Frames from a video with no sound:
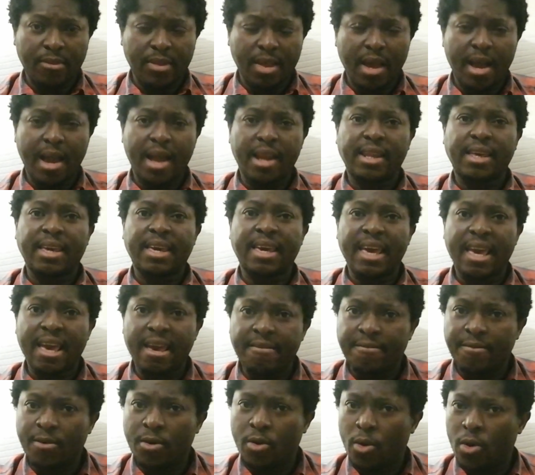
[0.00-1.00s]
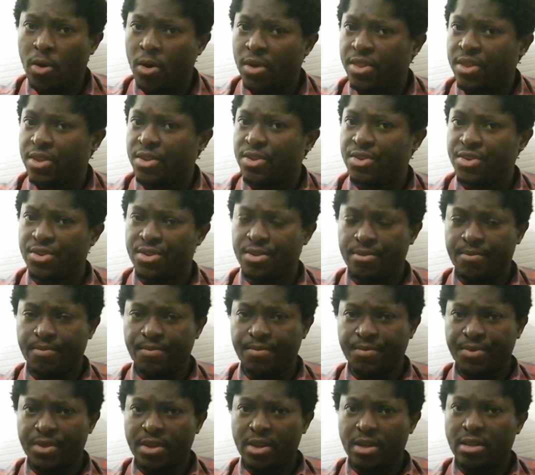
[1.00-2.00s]
and care for others,
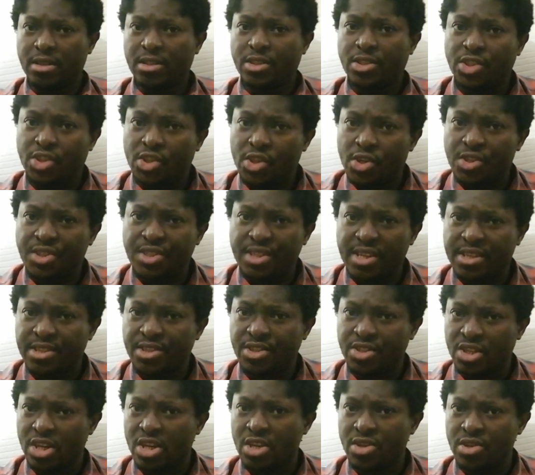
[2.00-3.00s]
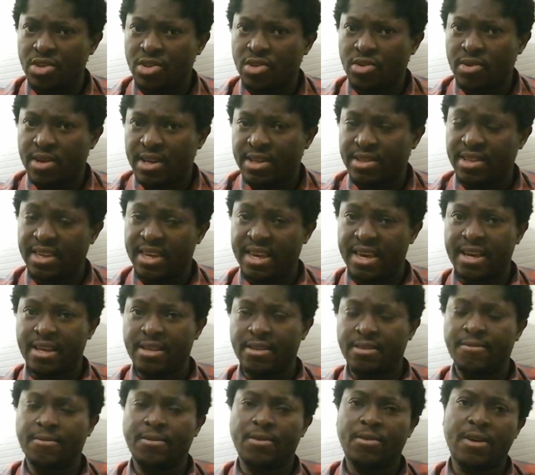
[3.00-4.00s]
just as Jesus Christ cares
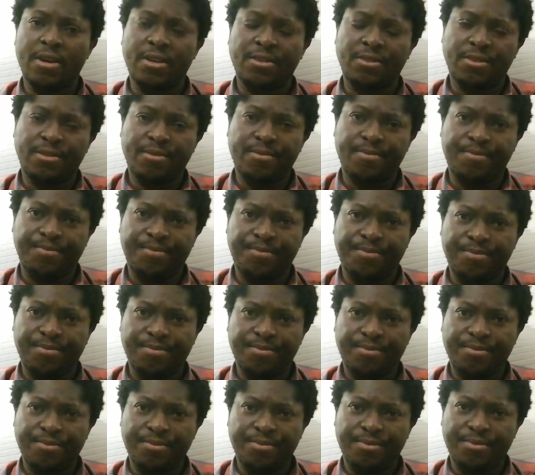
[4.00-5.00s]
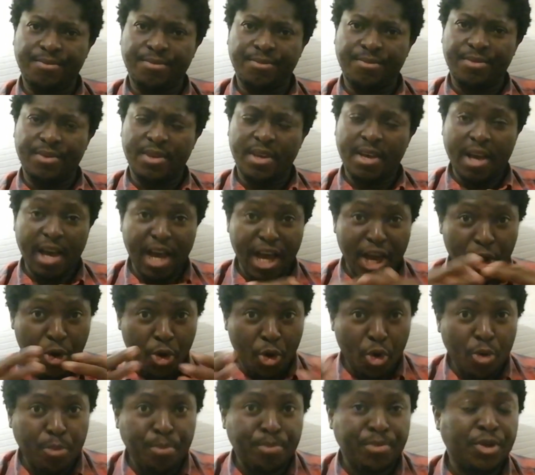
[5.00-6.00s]
for us. I
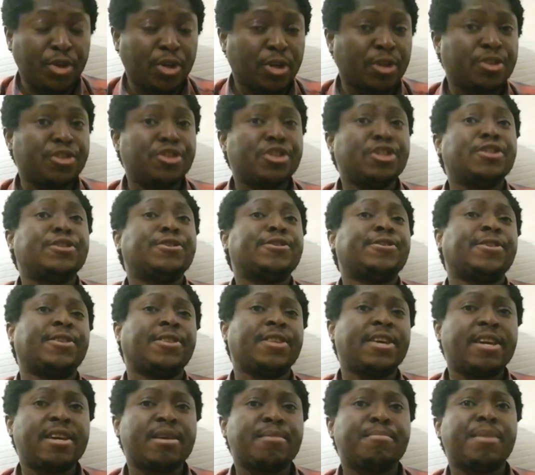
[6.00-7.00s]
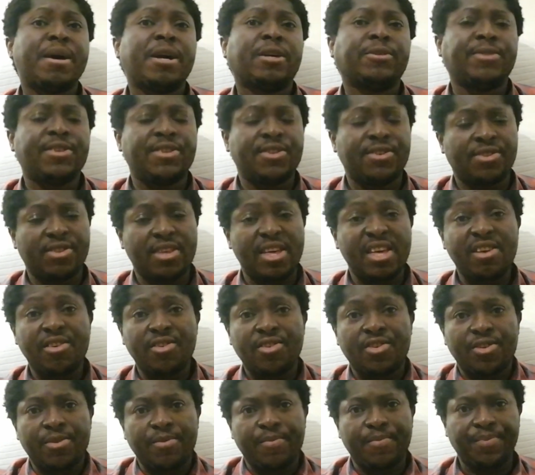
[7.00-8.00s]
hope you continue to think about these
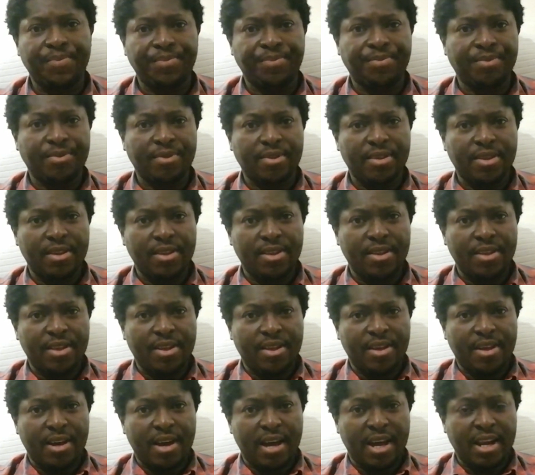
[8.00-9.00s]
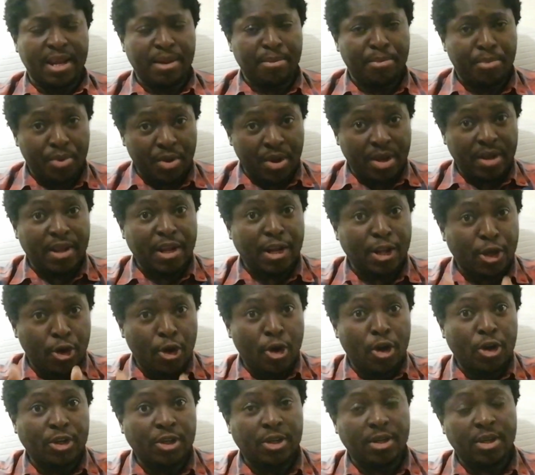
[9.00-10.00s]
things, and I pray that
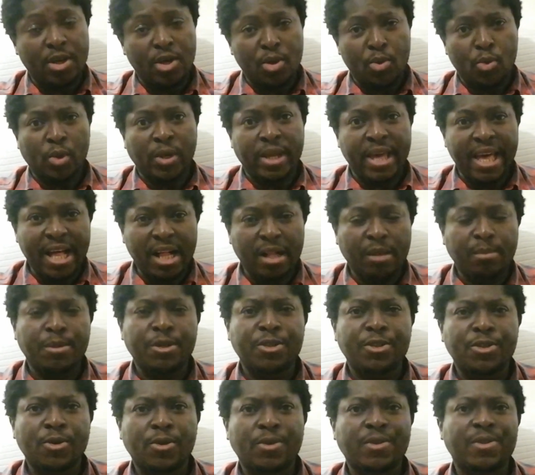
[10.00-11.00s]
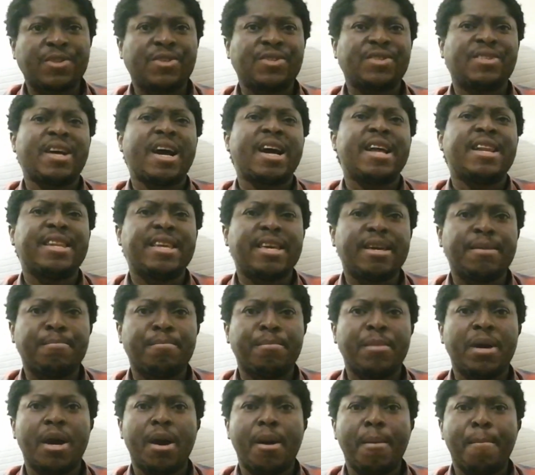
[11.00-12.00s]
God will help us to understand
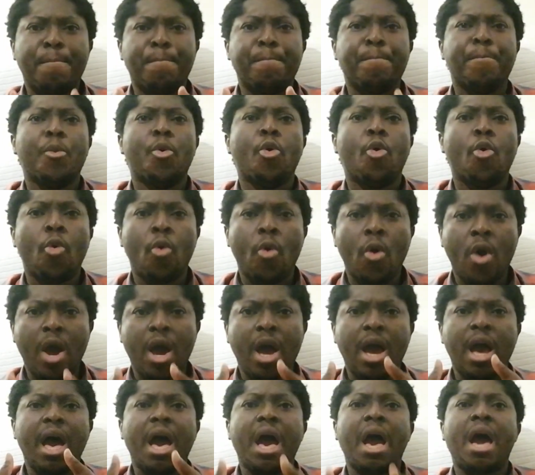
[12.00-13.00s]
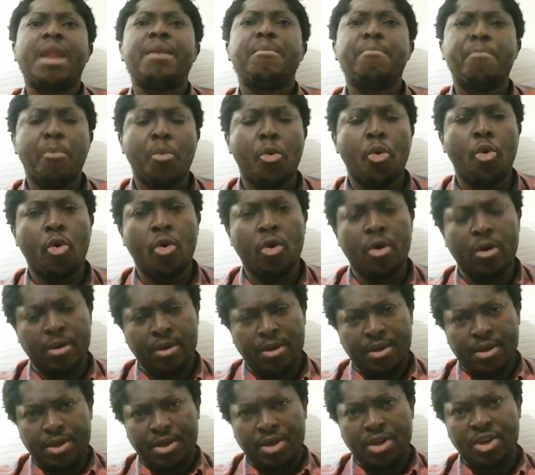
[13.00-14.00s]
them more and more
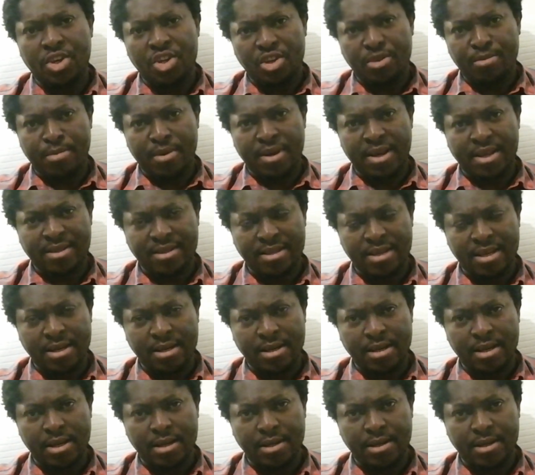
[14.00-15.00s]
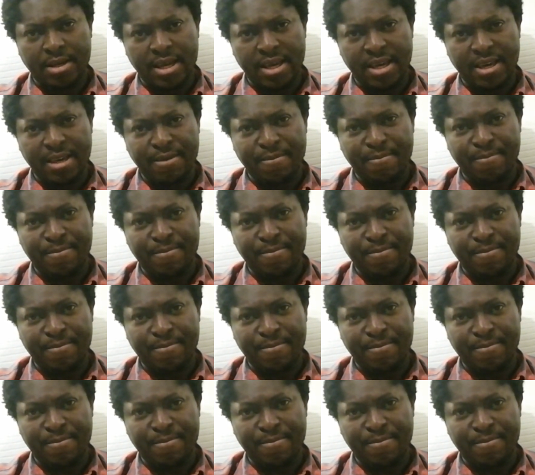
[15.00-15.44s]
each passing day.